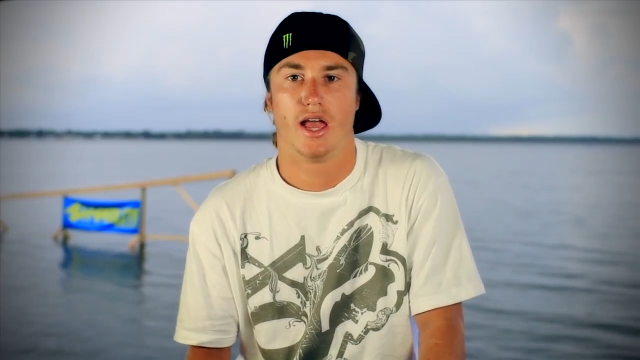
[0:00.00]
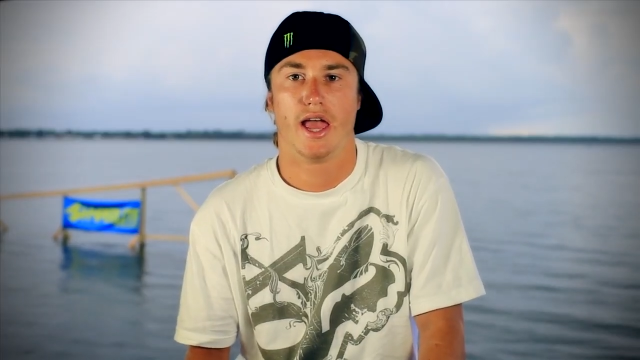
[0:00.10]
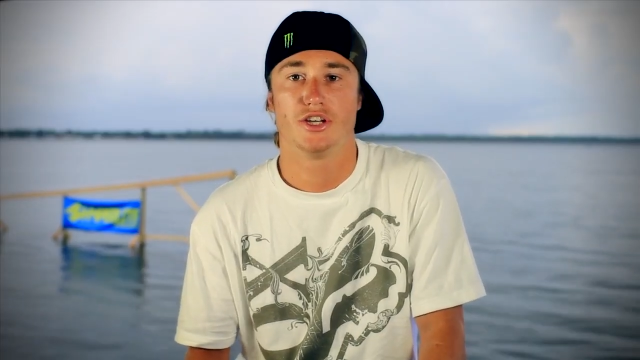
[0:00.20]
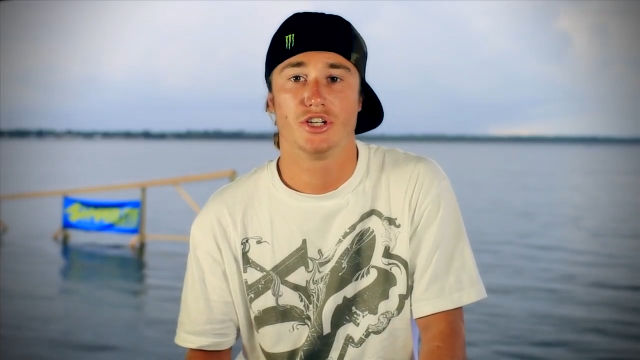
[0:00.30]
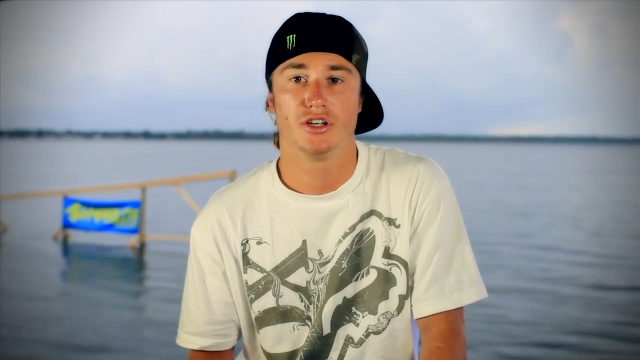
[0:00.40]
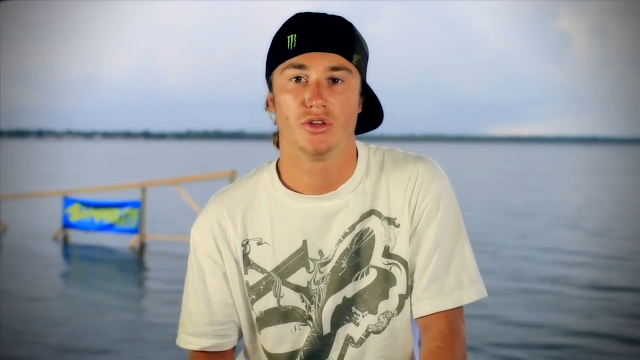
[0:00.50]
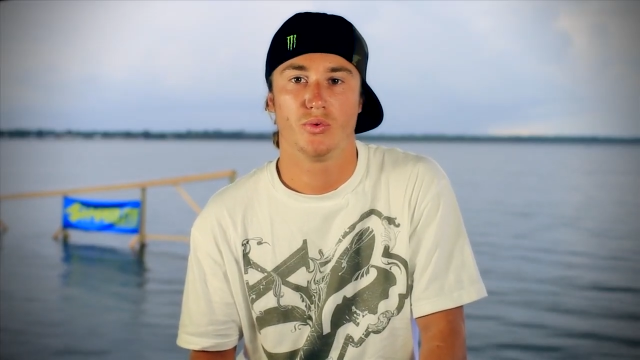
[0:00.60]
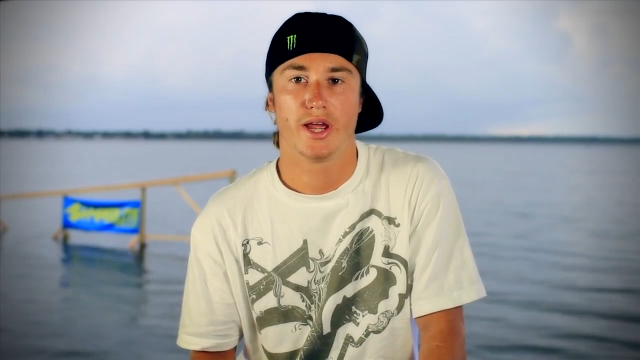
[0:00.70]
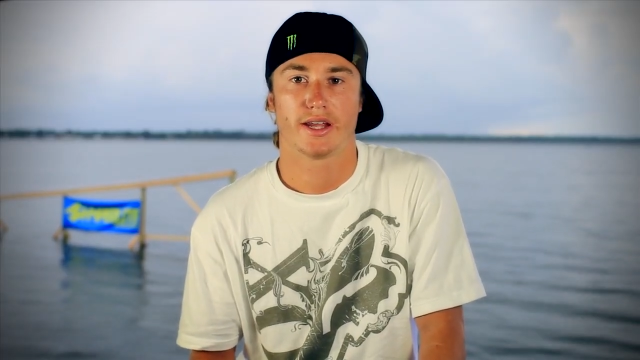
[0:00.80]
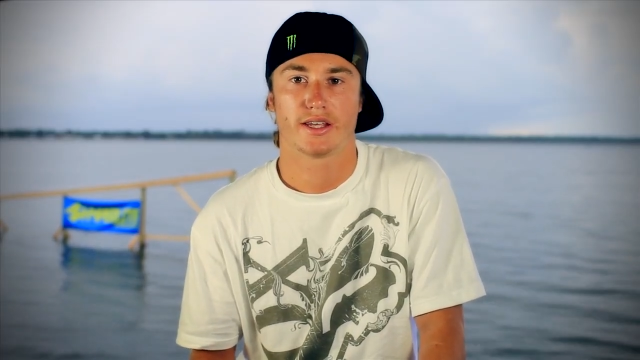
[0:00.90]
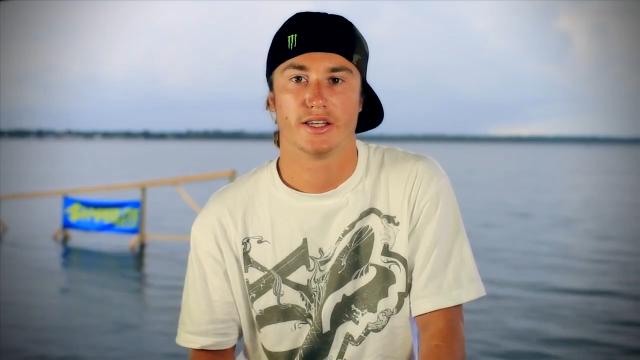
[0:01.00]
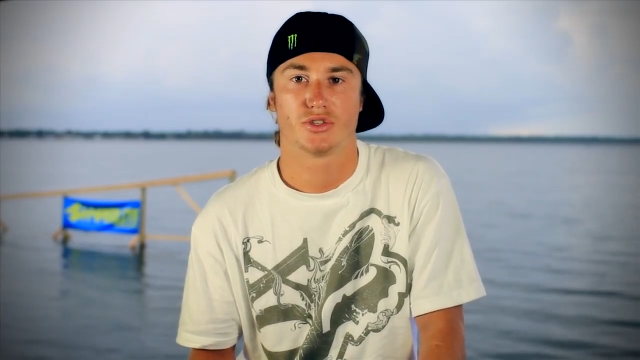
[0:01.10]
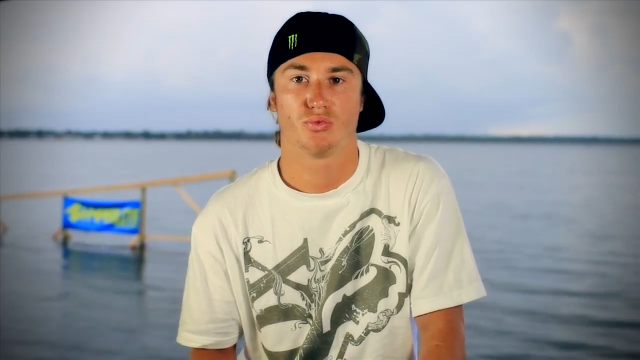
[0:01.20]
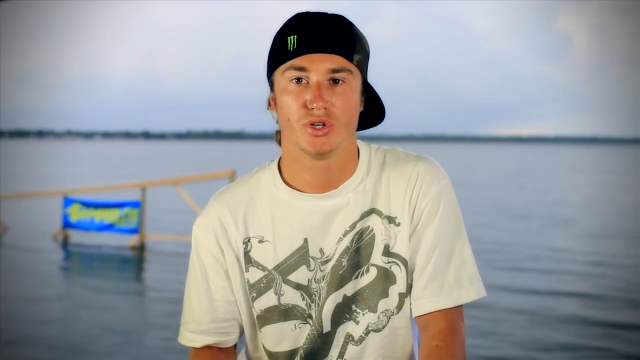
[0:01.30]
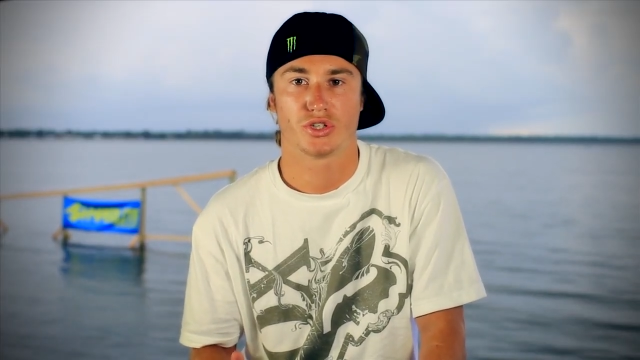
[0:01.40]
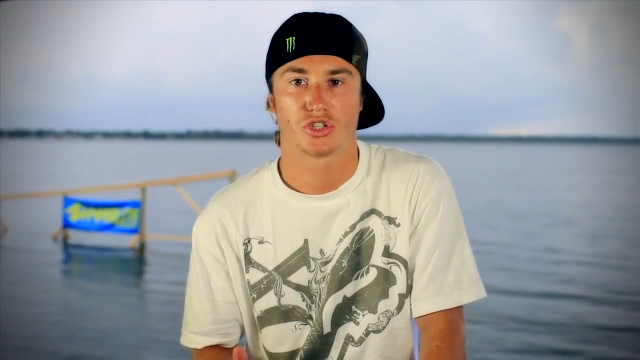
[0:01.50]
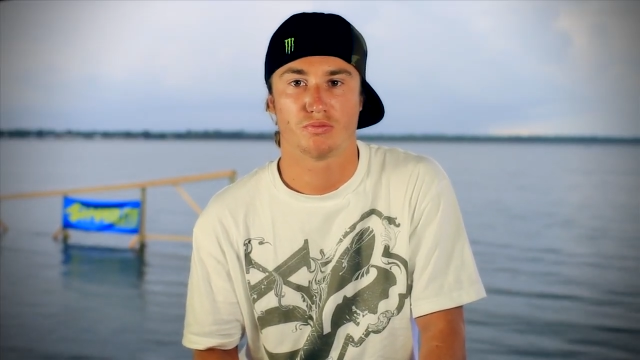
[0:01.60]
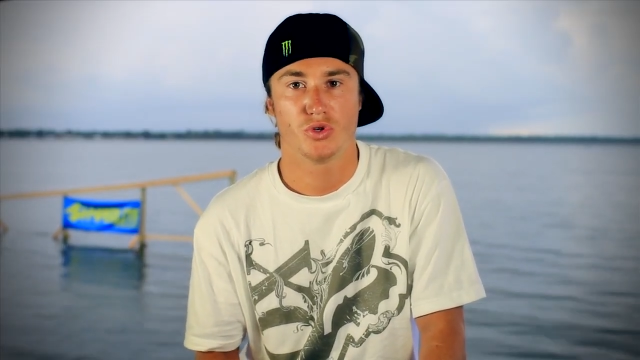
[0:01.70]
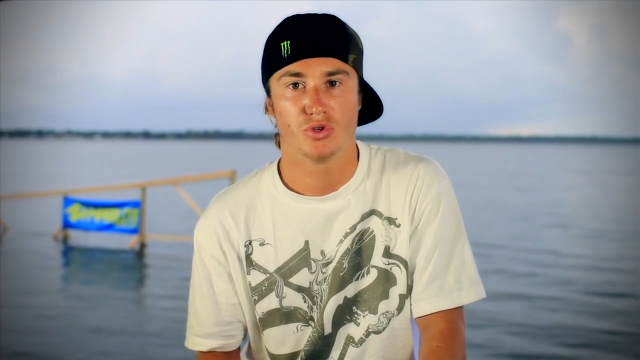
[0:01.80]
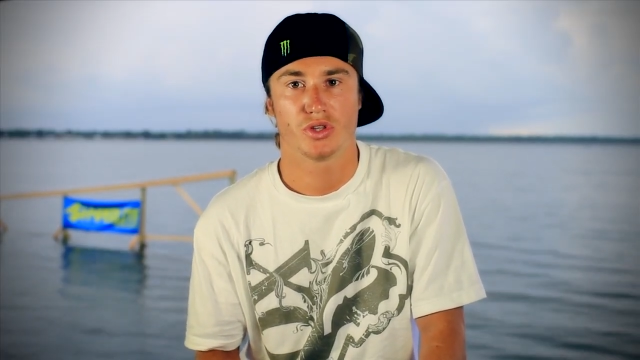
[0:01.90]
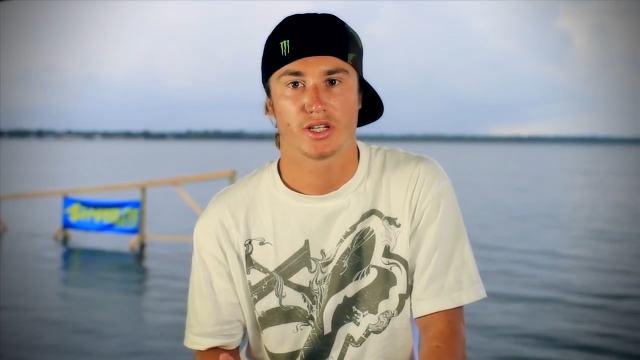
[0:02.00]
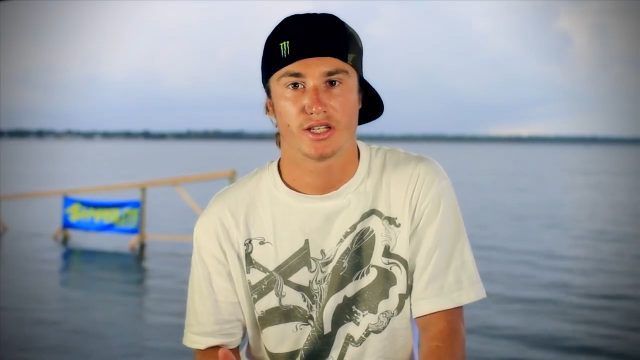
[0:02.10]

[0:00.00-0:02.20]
Edging in the wake, it's a real smooth,